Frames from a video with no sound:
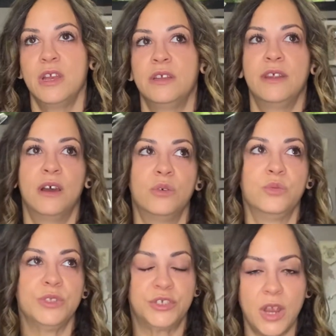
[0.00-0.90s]
Now,
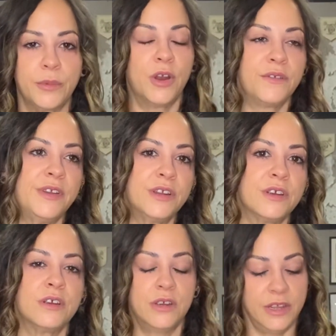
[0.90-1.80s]
with a Stripe card
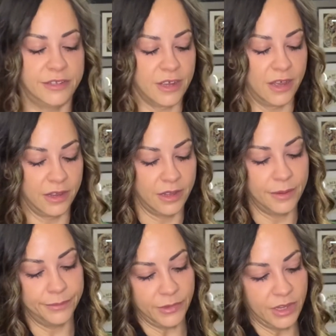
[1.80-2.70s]
reader, it's
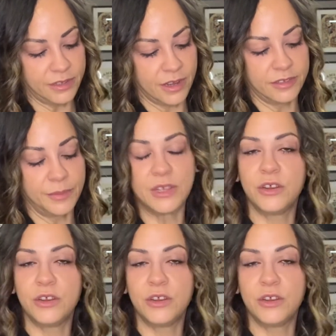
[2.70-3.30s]
got something here.